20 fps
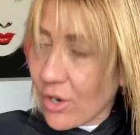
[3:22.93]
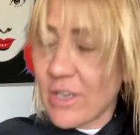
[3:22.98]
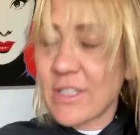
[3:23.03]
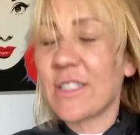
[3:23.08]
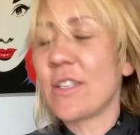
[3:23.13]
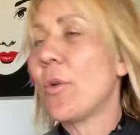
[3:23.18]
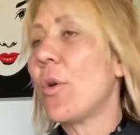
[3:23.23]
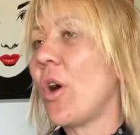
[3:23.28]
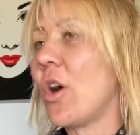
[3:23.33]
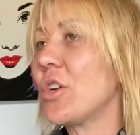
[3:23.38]

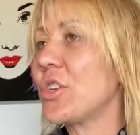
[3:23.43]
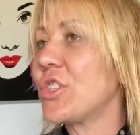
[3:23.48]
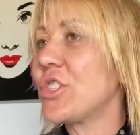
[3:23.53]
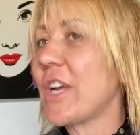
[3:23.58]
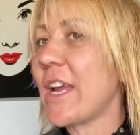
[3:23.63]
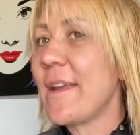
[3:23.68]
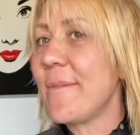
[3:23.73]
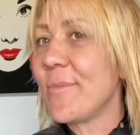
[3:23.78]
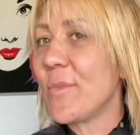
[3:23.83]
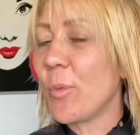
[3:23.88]
So our
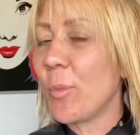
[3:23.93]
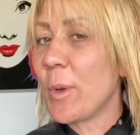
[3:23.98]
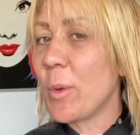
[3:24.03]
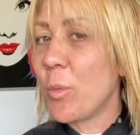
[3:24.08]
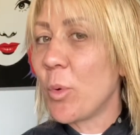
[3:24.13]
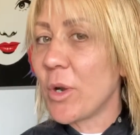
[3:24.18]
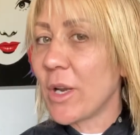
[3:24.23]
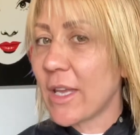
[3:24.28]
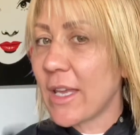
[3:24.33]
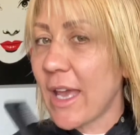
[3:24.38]
shape that we
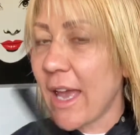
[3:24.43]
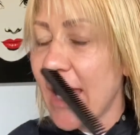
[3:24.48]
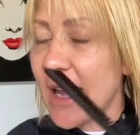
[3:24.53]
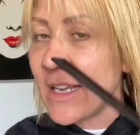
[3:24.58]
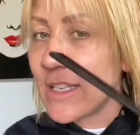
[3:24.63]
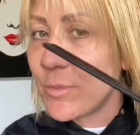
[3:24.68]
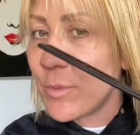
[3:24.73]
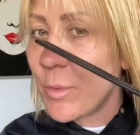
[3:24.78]
want to get is we